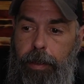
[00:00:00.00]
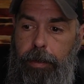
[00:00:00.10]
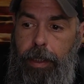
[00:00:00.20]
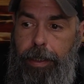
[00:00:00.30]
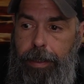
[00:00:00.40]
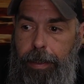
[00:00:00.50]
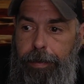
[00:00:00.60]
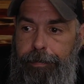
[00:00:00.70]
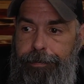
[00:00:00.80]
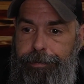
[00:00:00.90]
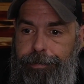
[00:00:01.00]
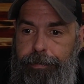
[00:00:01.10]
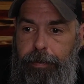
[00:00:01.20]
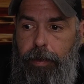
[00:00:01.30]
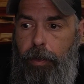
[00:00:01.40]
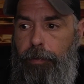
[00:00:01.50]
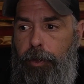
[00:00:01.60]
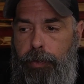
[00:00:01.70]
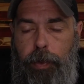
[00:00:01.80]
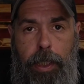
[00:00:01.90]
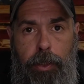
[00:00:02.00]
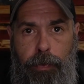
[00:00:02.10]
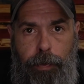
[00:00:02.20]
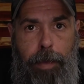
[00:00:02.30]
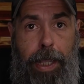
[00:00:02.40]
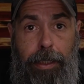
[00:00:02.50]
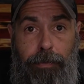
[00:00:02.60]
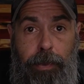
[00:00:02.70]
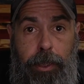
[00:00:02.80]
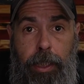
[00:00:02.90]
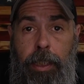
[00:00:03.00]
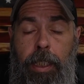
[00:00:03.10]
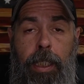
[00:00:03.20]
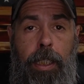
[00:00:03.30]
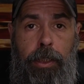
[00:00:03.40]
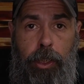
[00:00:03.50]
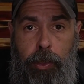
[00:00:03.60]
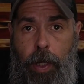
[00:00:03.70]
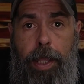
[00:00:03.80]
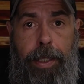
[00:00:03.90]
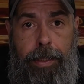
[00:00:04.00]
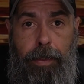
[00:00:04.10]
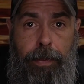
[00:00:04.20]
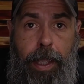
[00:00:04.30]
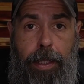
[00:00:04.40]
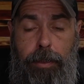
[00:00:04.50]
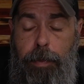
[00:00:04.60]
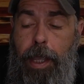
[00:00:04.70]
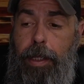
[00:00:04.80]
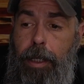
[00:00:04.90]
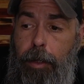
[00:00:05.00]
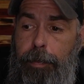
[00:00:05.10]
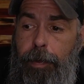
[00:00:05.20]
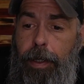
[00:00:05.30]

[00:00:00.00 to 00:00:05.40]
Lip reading: like almost what they use for magnet fishing to try and get their cans back up.